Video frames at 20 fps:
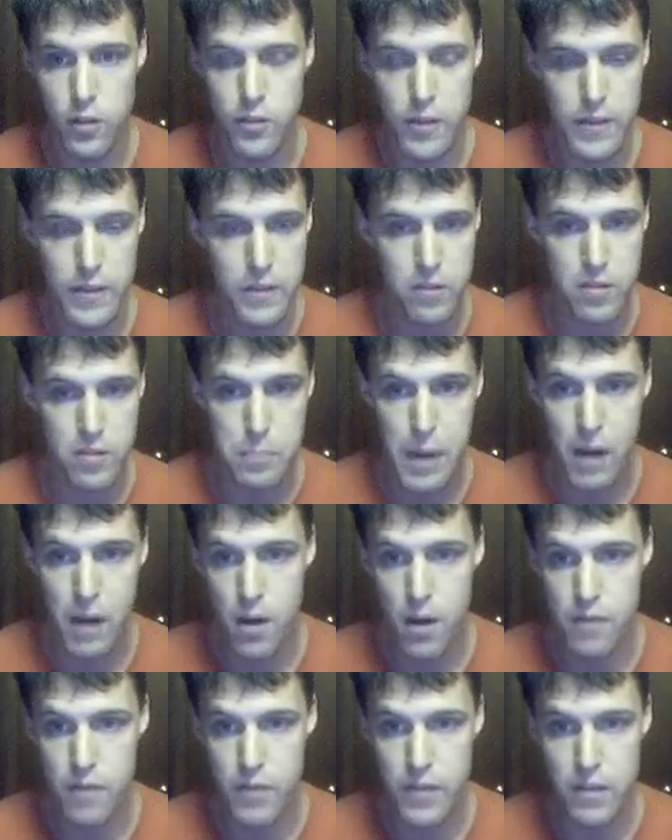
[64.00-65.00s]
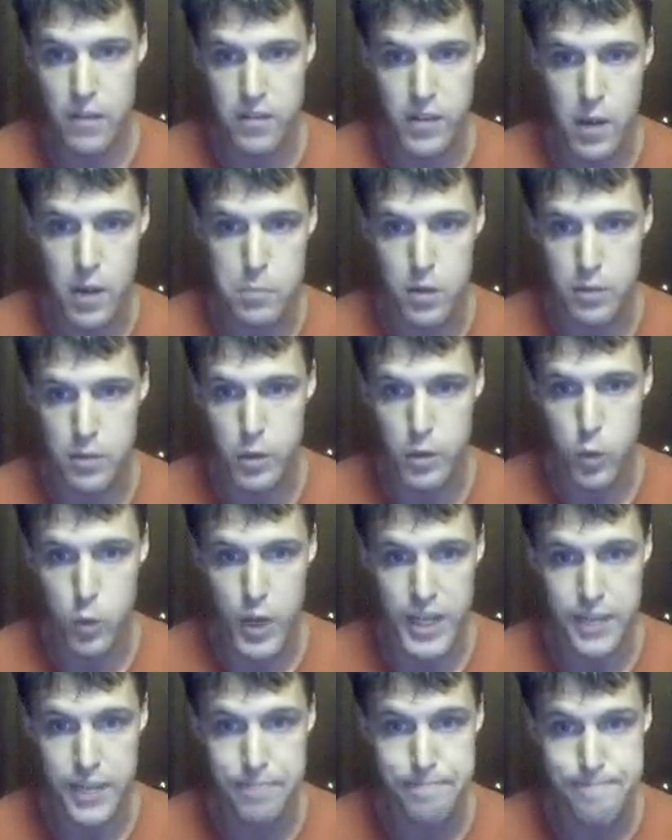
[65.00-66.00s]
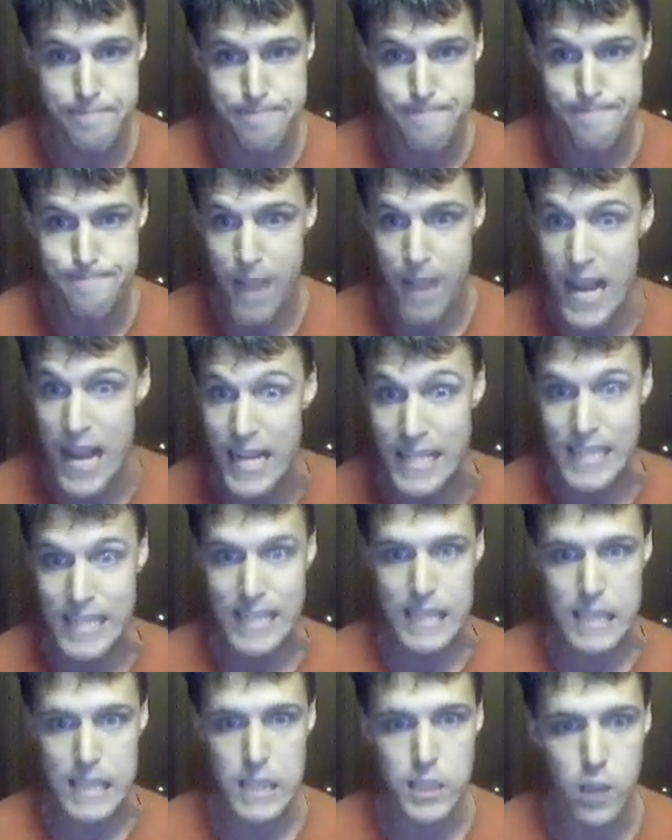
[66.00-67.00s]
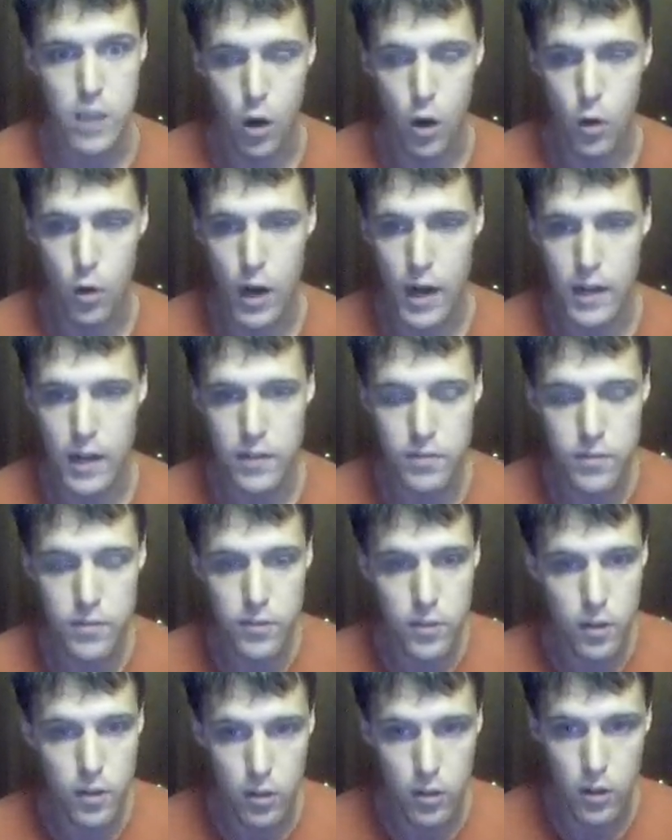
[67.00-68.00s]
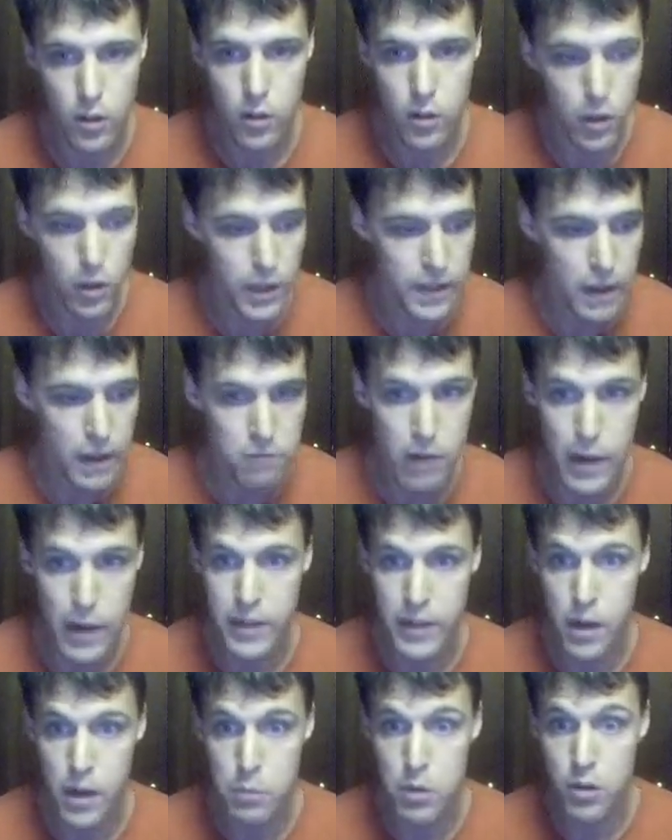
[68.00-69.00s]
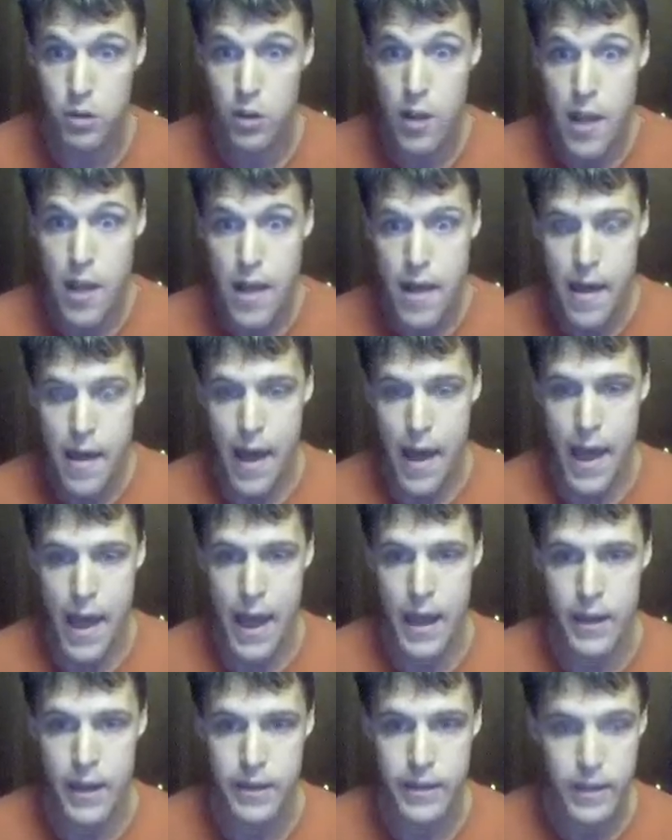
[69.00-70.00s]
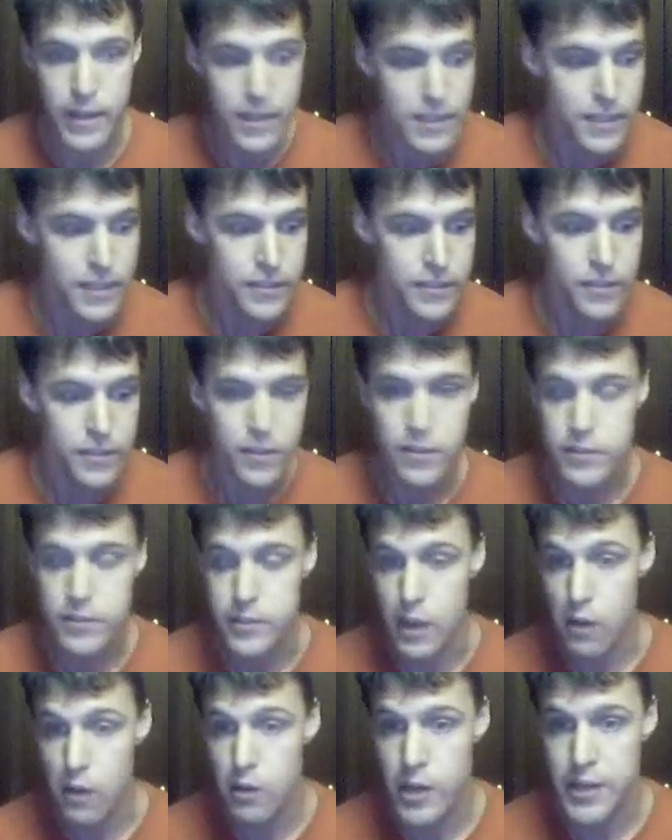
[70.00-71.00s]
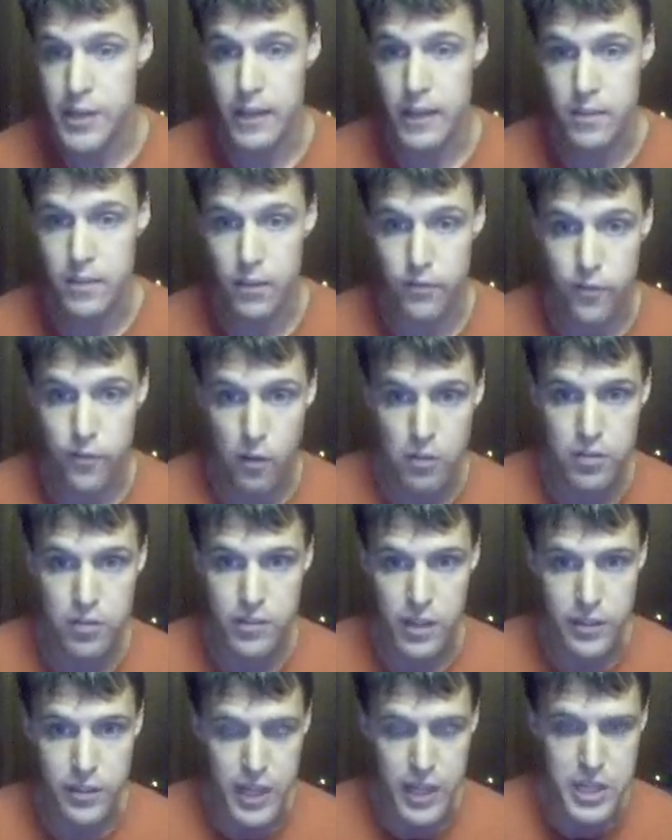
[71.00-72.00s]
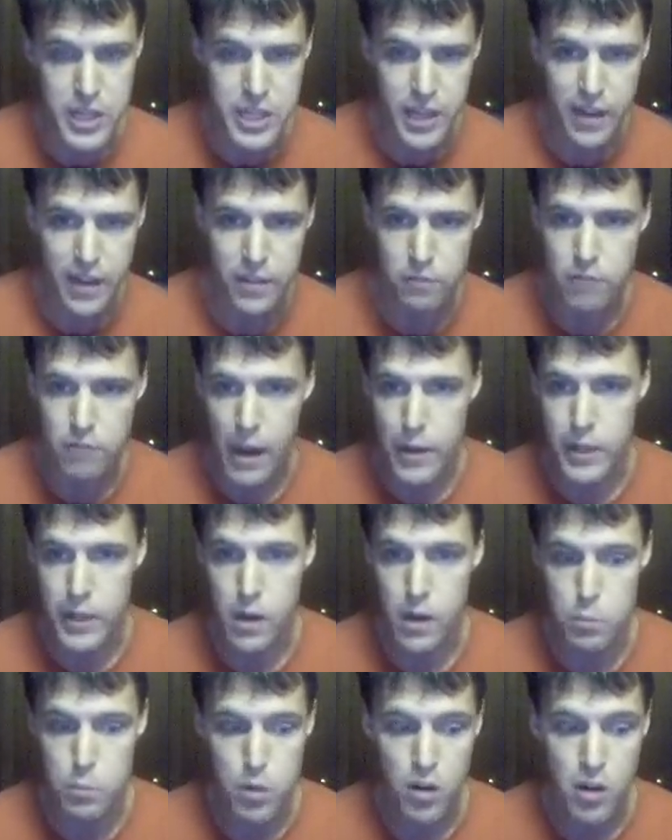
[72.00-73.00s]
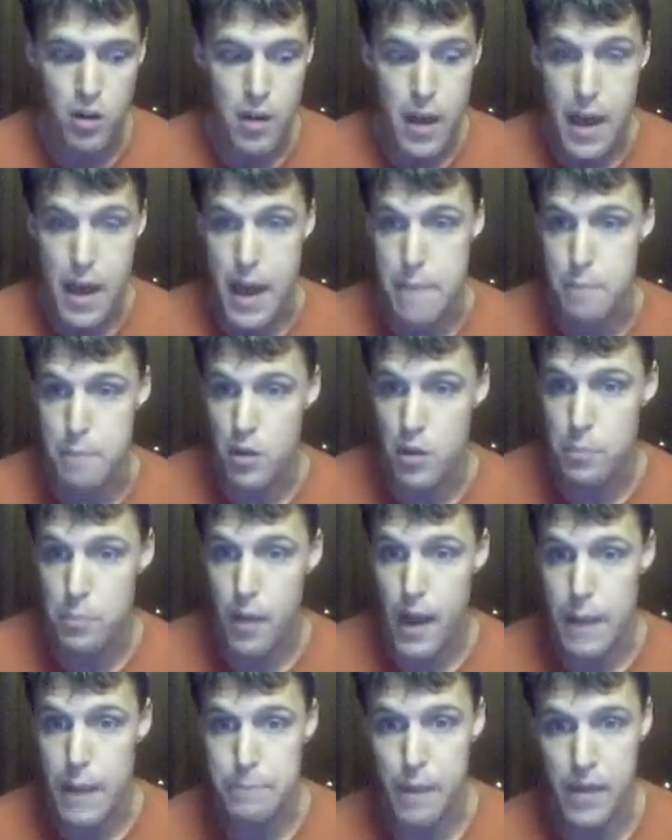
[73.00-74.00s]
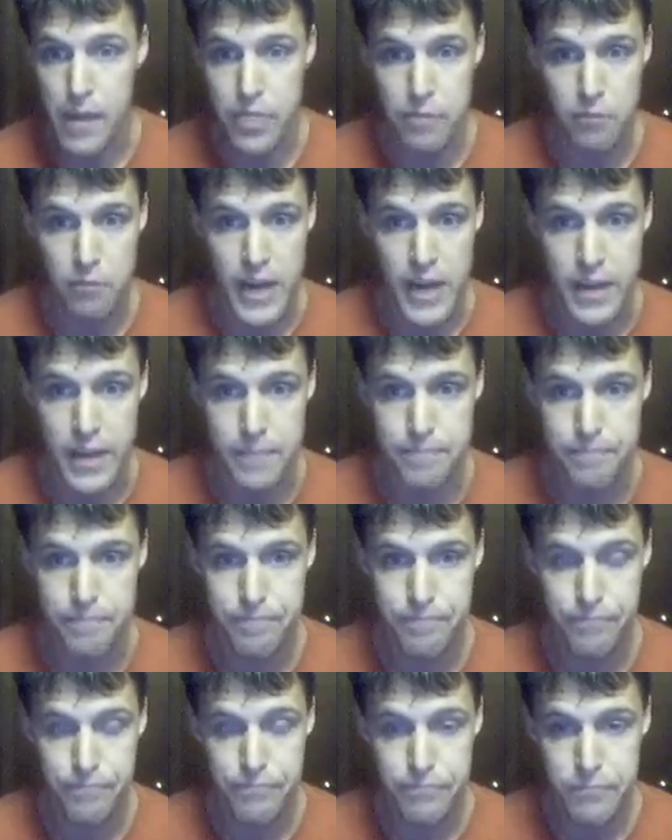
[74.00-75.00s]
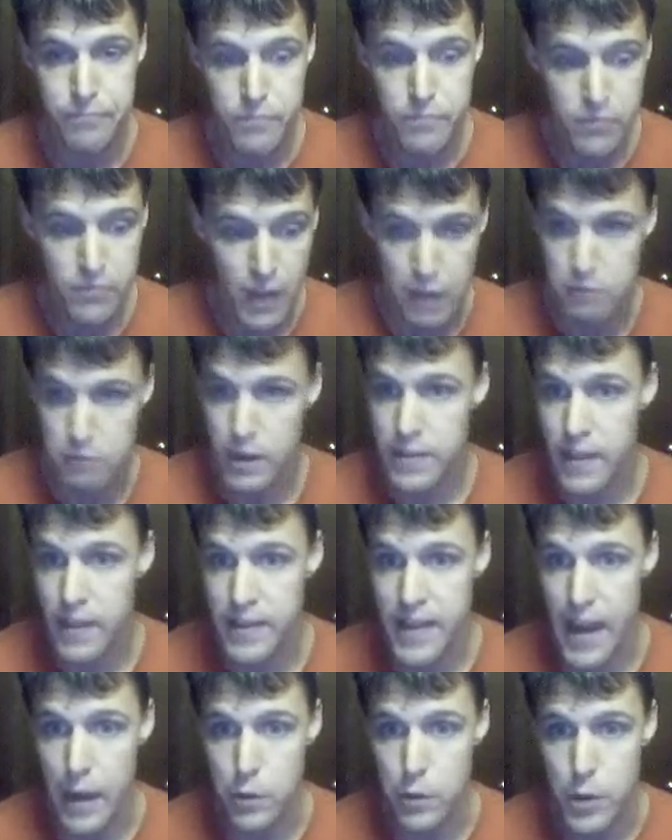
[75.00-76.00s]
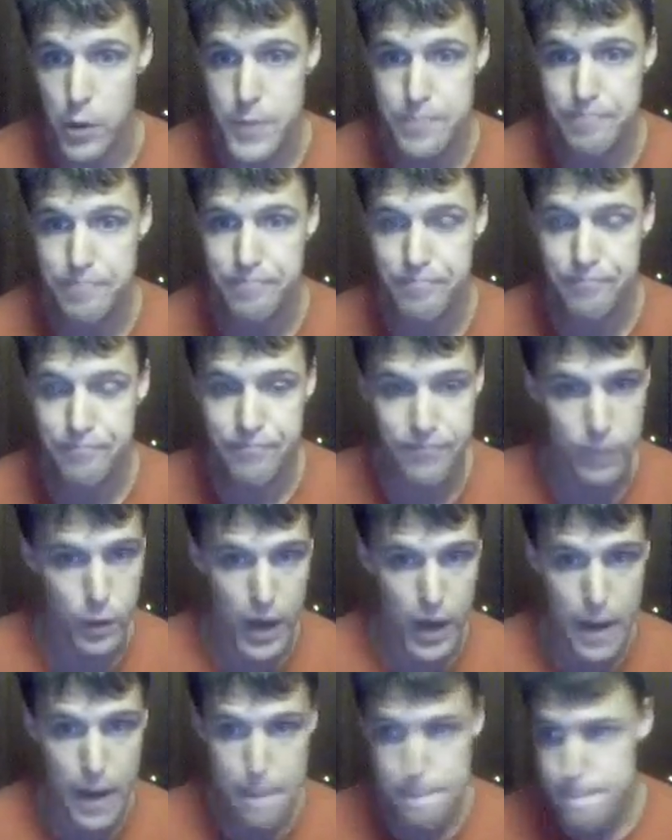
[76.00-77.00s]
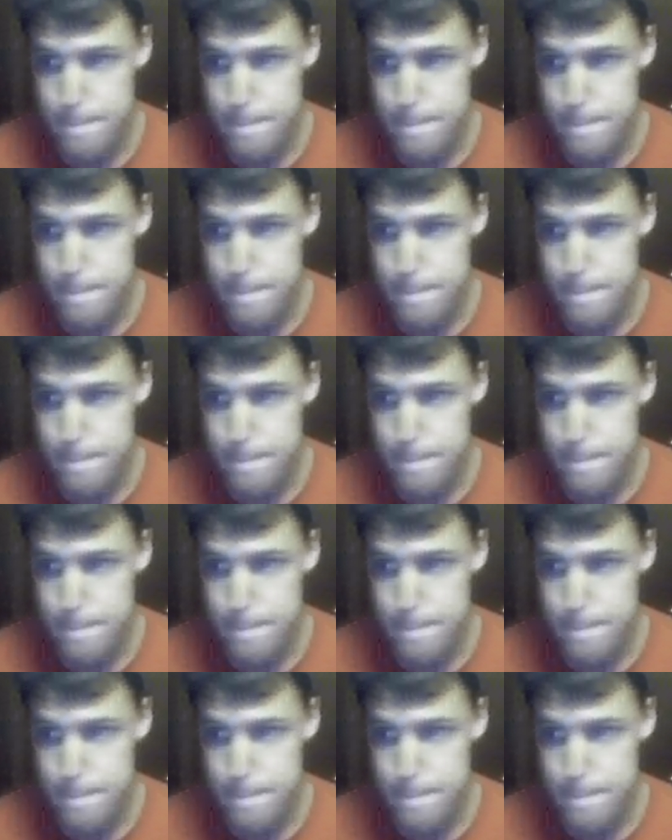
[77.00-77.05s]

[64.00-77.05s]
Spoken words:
that there's a pair of and there's a number in between. So look at that routing number and tell her to take the first digit in the routing number and multiply it by 3 and write that down. Okay?